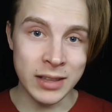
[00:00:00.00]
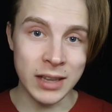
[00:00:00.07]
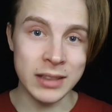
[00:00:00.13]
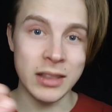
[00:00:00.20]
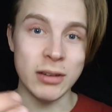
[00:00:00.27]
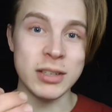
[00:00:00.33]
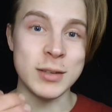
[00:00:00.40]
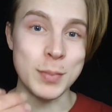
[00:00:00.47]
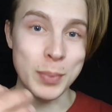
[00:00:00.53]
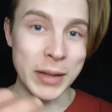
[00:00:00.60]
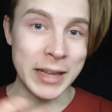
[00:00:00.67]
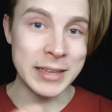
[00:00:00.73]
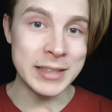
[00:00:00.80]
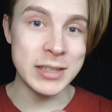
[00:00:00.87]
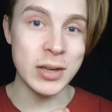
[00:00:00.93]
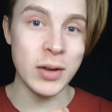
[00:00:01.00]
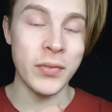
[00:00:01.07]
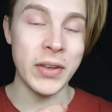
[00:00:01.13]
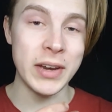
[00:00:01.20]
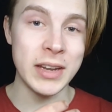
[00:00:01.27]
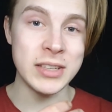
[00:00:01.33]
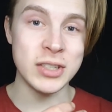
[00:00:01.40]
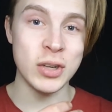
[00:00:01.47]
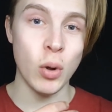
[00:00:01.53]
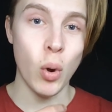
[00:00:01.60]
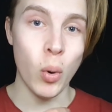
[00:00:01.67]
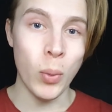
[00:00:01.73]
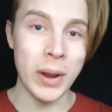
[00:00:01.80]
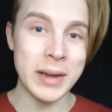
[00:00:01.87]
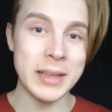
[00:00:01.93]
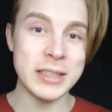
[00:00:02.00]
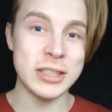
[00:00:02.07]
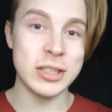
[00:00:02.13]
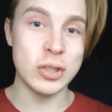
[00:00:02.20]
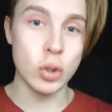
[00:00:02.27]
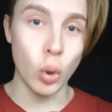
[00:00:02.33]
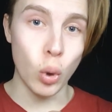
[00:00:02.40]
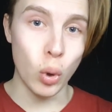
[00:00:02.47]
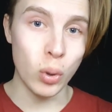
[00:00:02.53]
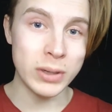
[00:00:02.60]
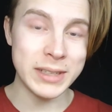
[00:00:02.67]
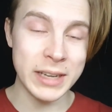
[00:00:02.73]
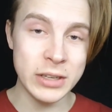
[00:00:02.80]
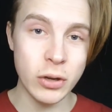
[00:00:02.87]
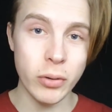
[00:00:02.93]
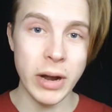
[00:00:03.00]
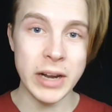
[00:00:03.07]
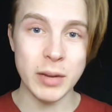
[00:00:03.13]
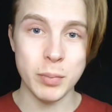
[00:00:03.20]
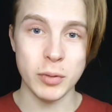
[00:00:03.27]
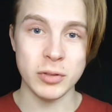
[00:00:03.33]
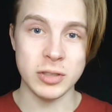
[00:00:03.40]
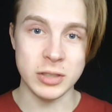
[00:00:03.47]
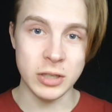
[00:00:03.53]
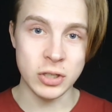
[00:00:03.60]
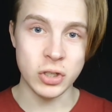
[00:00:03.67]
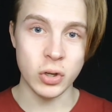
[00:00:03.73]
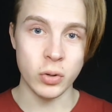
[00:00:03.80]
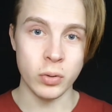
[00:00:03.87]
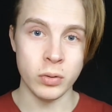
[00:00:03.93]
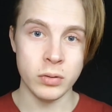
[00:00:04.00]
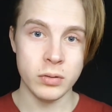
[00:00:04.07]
that there's plenty of energy already stored in your adipose tissue.